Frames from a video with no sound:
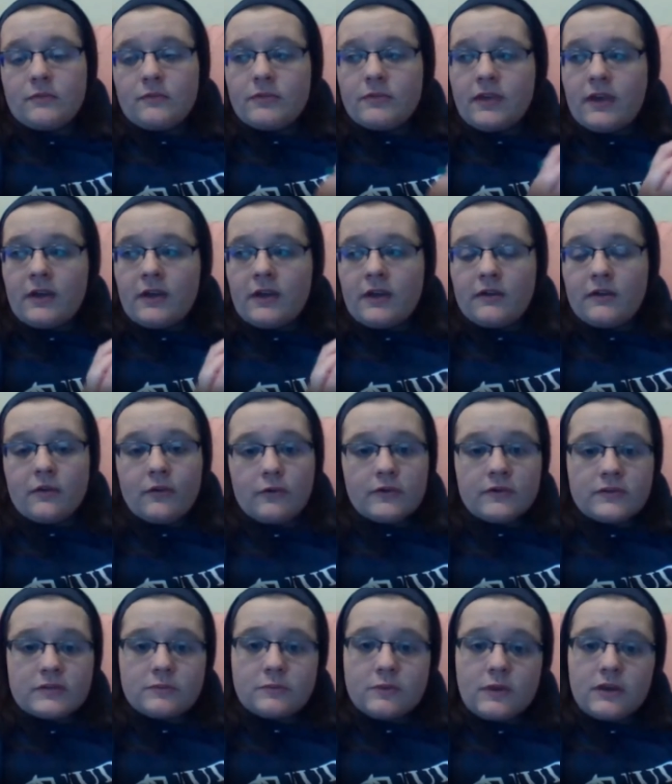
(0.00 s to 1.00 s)
through their
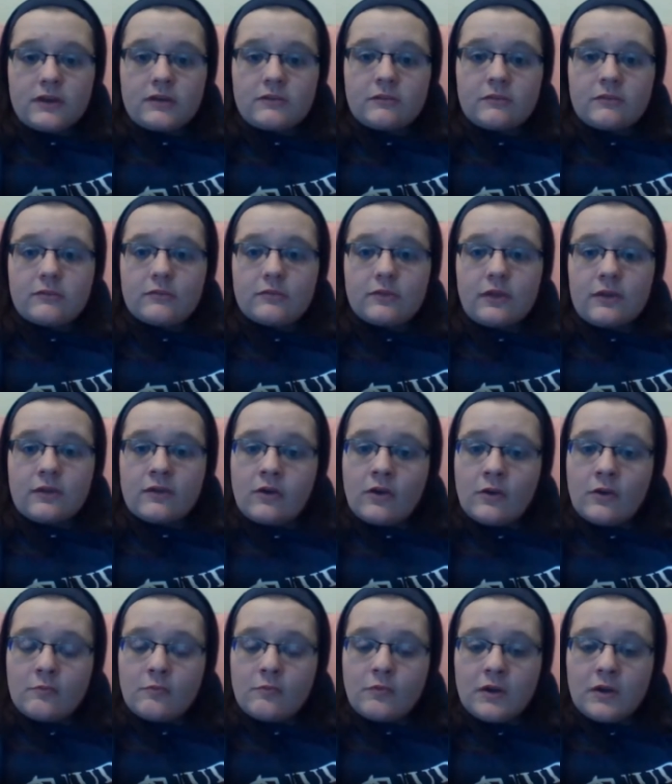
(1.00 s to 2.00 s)
coursework, through their
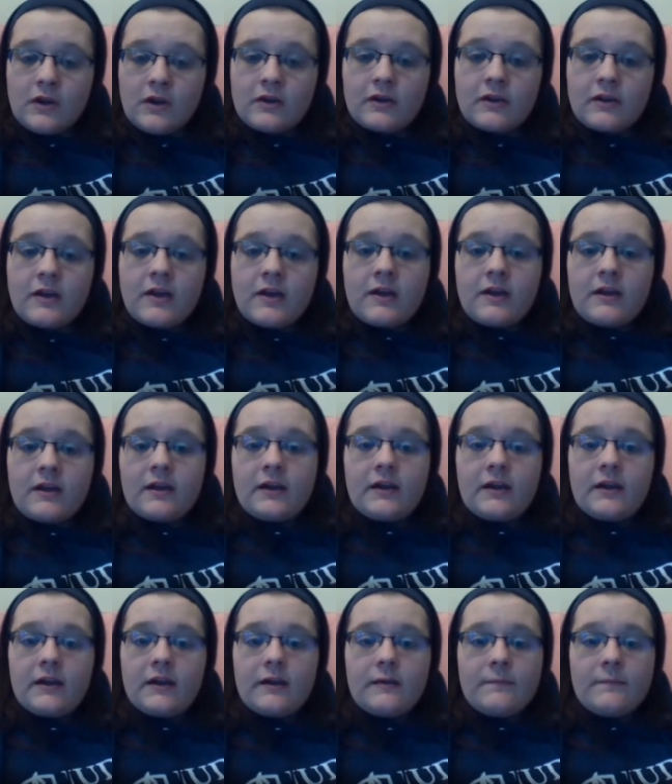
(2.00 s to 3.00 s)
homework,
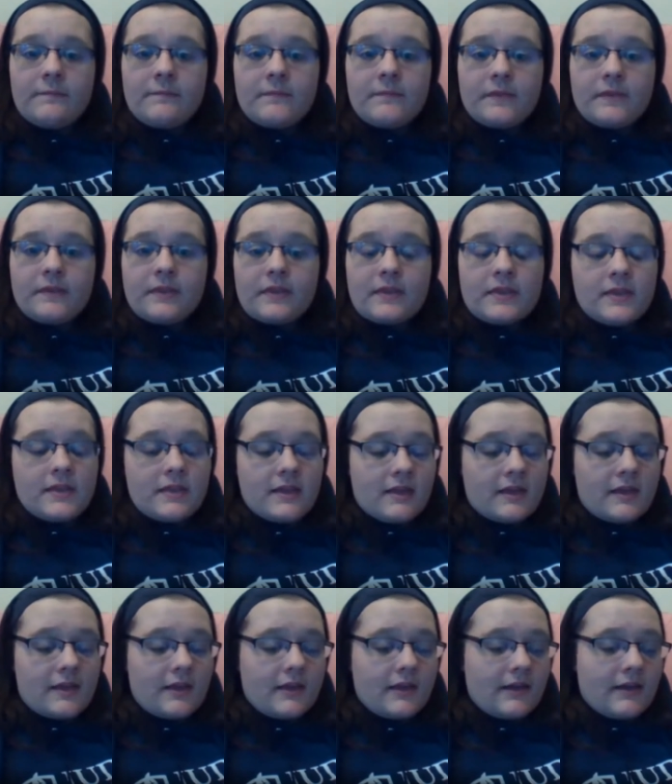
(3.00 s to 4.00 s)
um,
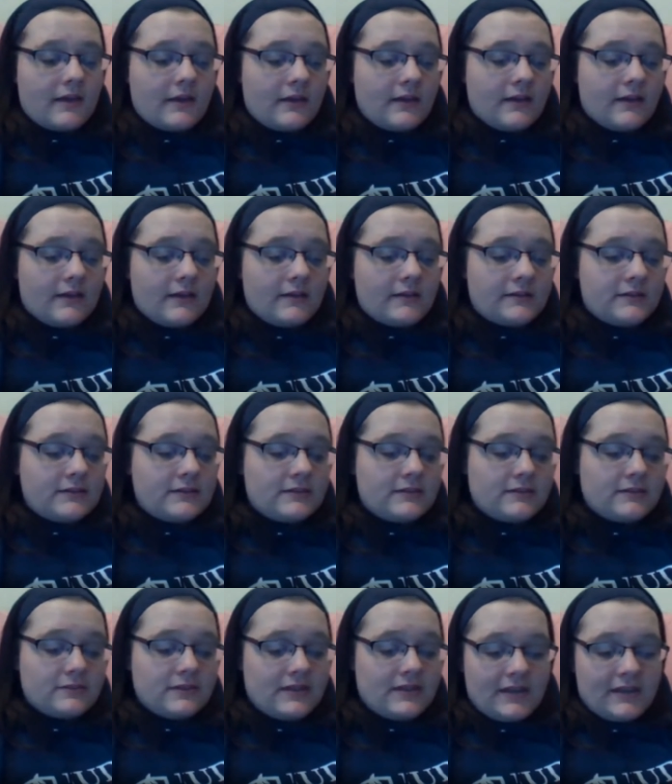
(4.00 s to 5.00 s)
and
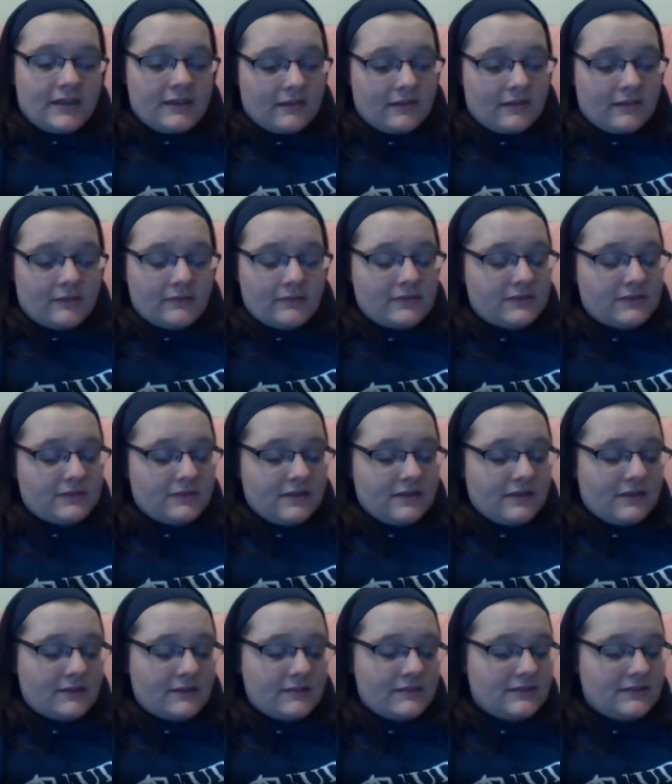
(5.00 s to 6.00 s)
to take those
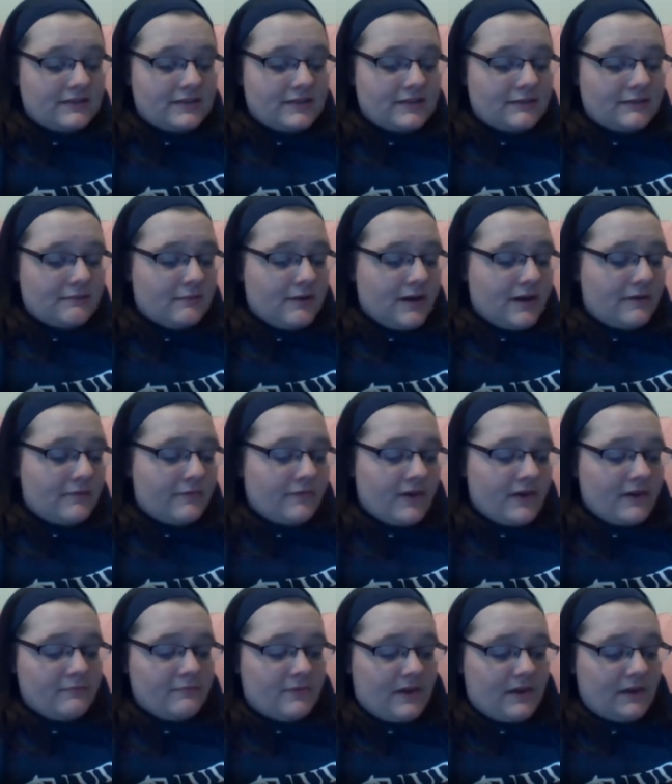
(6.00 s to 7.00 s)
things in a
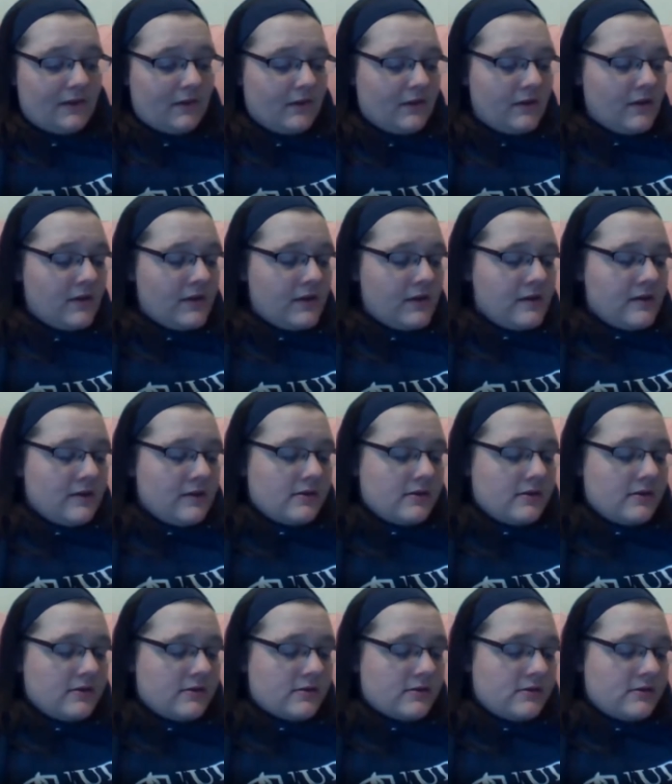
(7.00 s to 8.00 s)
modified manner.
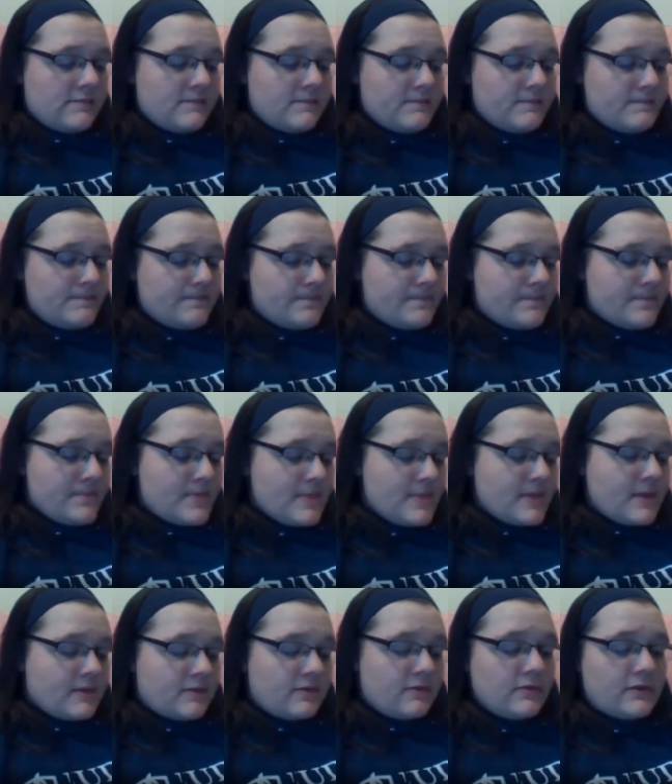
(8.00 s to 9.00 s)
Um,
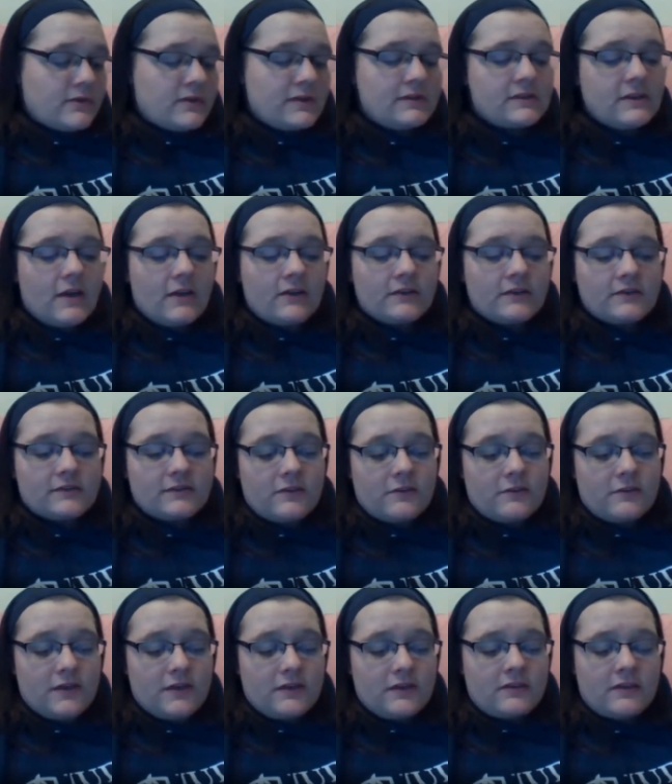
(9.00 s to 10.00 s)
students
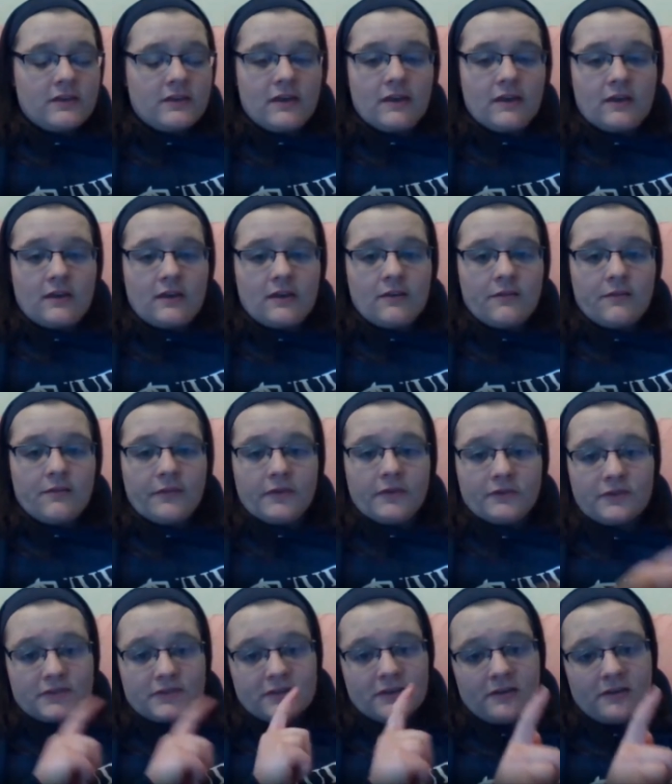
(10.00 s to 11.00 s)
also in their
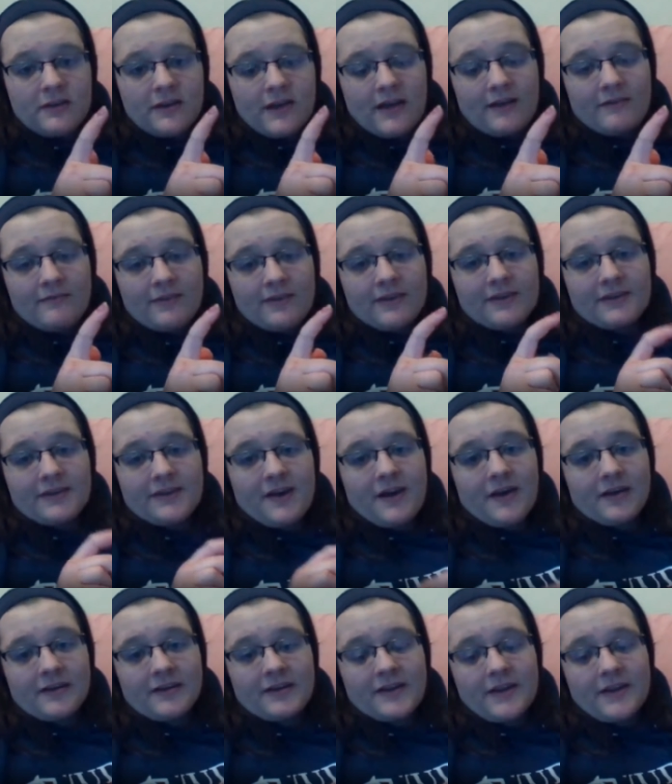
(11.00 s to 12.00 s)
first year have
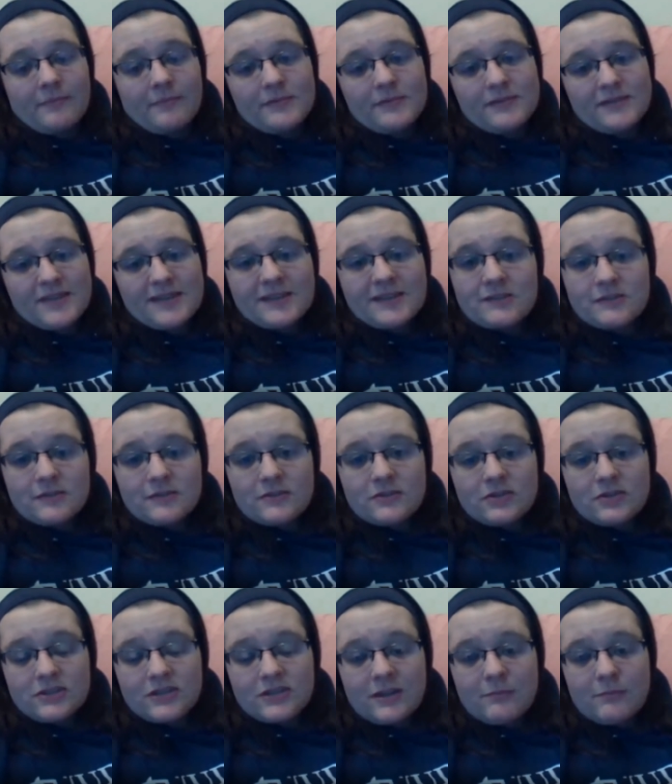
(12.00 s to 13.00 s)
an on-campus
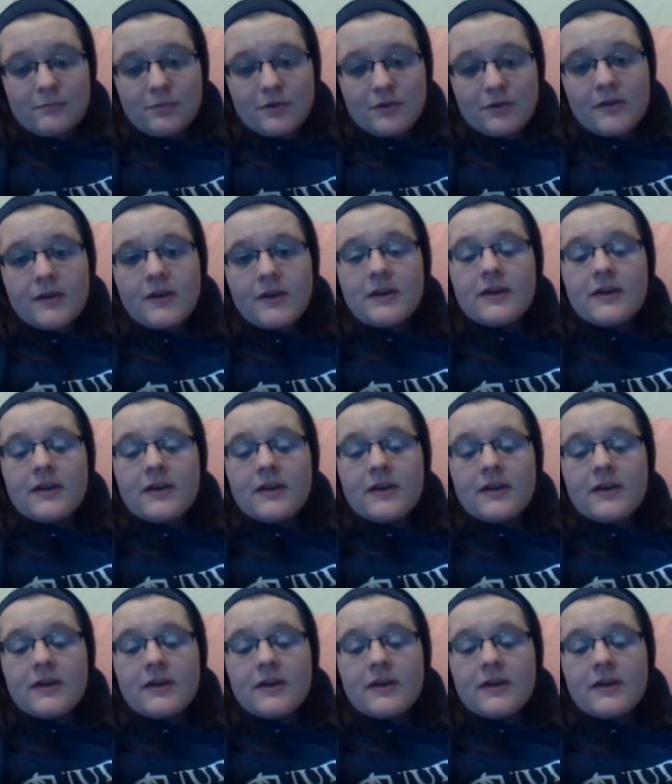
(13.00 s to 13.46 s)
internship.